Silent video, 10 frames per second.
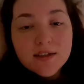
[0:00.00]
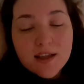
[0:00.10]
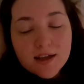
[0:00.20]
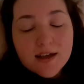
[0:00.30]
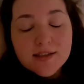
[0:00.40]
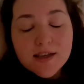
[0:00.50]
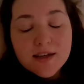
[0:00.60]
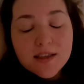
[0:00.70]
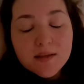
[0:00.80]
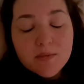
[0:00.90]
Like I said,
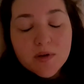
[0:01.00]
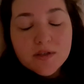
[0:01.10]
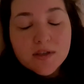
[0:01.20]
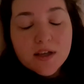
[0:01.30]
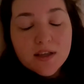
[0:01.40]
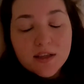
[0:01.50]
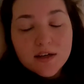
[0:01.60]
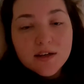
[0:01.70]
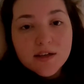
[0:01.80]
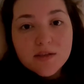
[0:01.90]
in the most
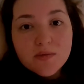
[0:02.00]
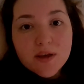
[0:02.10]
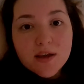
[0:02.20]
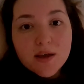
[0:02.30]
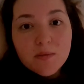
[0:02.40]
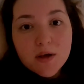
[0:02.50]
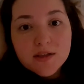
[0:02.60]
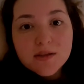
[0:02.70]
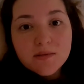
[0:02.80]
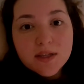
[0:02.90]
hilarious way I
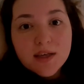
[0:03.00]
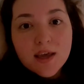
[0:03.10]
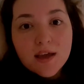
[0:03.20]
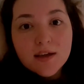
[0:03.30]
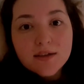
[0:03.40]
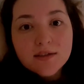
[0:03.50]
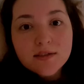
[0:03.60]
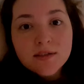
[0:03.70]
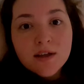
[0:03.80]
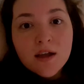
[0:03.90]
possibly can.
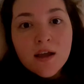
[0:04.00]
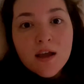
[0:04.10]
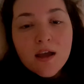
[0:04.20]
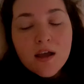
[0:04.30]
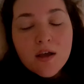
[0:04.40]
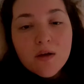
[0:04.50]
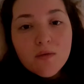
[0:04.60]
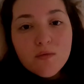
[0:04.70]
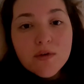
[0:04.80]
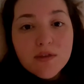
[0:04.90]

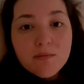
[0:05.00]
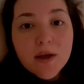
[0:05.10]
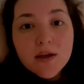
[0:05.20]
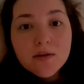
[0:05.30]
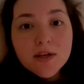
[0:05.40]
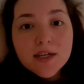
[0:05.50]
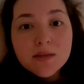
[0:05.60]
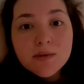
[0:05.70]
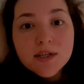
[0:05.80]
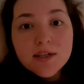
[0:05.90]
With my own
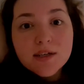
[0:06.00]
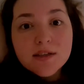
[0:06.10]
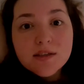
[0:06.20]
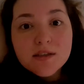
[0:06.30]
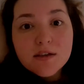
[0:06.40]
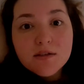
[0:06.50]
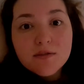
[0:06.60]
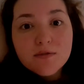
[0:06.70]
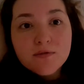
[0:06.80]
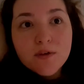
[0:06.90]
experience
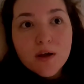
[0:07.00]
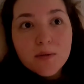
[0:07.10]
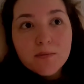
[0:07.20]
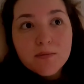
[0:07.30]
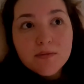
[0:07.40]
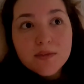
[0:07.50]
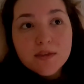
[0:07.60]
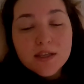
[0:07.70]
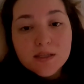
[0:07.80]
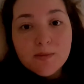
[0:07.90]
from
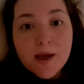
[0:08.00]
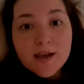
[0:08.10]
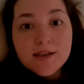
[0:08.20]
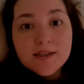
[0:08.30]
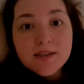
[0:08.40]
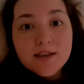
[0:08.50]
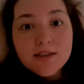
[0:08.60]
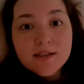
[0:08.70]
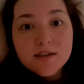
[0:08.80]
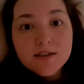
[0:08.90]
this past
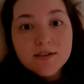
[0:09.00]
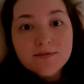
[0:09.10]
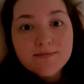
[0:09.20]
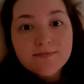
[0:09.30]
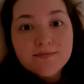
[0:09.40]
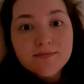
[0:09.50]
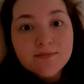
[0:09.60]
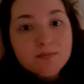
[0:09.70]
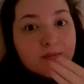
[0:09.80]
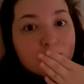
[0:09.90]
Easter.
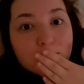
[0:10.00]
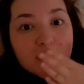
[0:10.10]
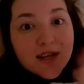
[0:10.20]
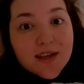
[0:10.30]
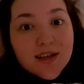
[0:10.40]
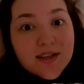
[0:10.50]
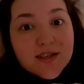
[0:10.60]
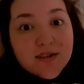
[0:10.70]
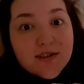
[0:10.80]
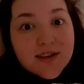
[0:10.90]

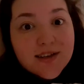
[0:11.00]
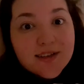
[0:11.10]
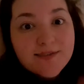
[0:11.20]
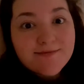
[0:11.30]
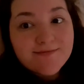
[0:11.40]
Enjoy!